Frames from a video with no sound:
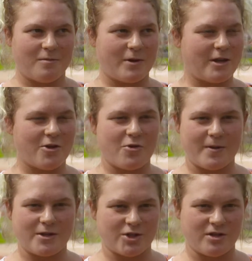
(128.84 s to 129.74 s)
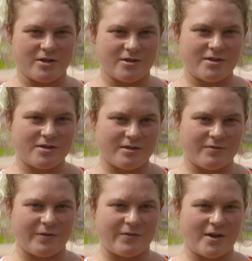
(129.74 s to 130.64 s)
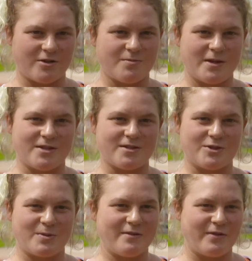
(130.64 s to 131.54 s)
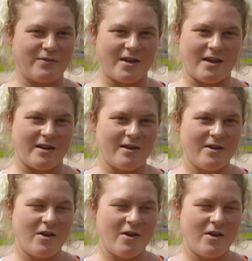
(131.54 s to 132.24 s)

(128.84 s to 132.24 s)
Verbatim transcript: winning European Juniors 1500 metres in 2015